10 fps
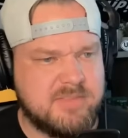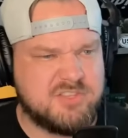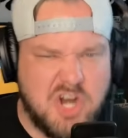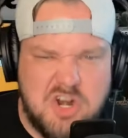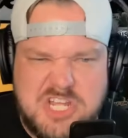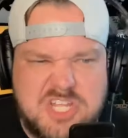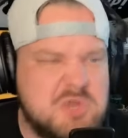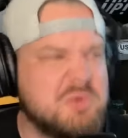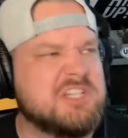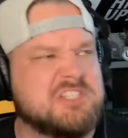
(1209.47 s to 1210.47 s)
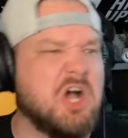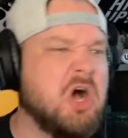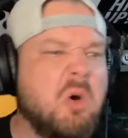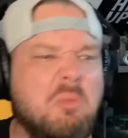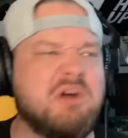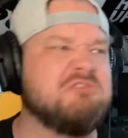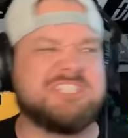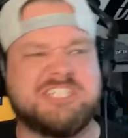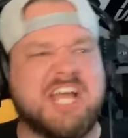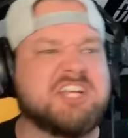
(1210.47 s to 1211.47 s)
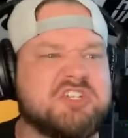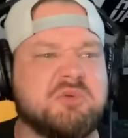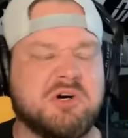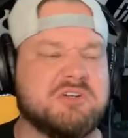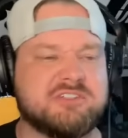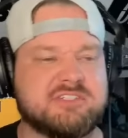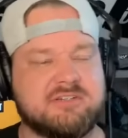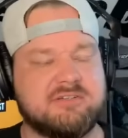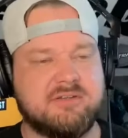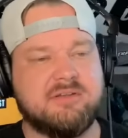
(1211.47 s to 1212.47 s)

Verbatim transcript: turning you into homosexuals and,